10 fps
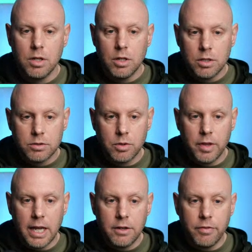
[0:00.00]
So
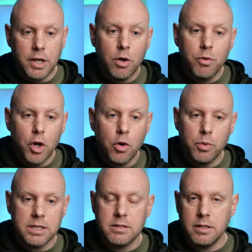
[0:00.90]
they don't know
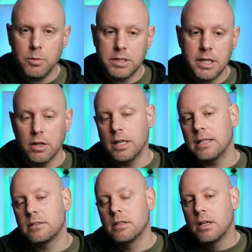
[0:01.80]
what's here.
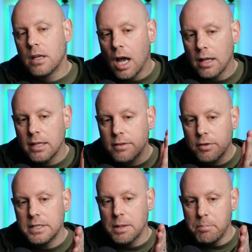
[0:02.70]
Unless there
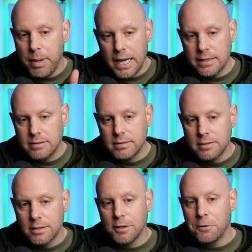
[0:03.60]
is a base
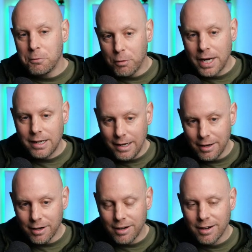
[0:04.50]
right
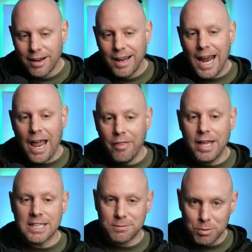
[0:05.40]
here, and they
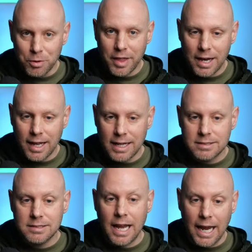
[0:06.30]
explore that hex
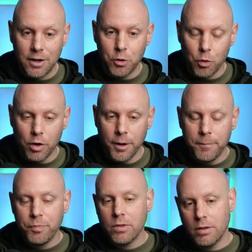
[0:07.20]
and or
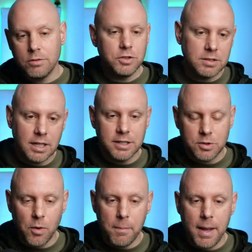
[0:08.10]
decide to
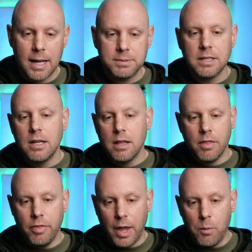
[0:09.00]
swap maps,
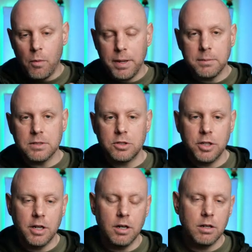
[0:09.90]
they won't be able to
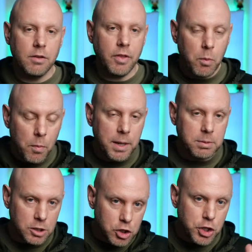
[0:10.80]
share. They won't be able to
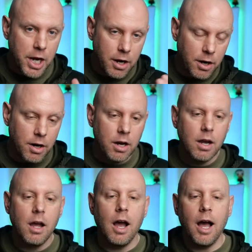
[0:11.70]
share
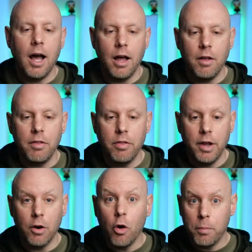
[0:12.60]

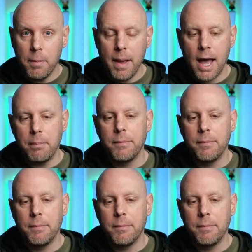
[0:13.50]
their open map.